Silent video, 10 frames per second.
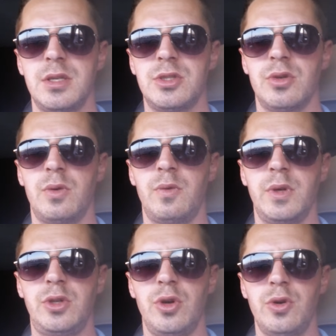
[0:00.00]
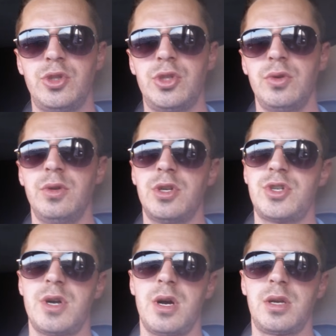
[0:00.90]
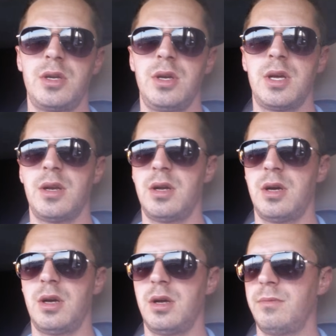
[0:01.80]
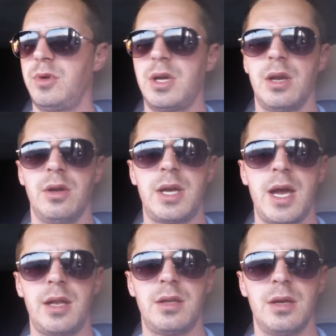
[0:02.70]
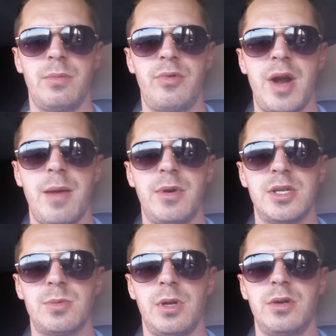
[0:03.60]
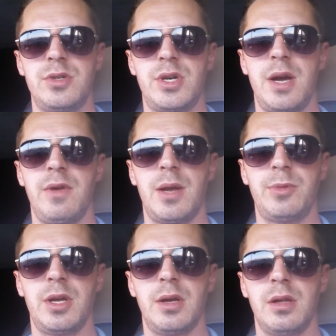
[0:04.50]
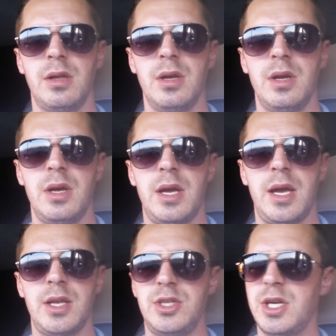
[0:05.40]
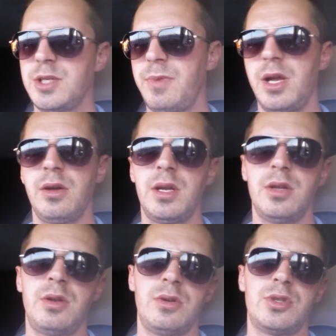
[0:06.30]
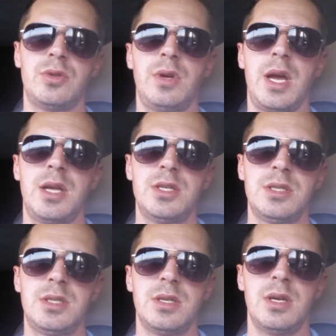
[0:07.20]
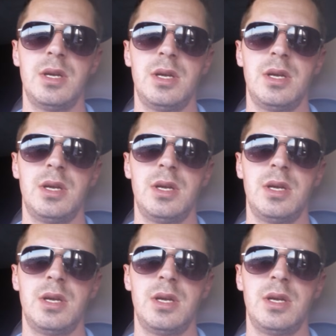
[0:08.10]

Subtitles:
So with those two in the truck, you can look at the parameters while you're driving up the hill, and just by looking at those two gauges,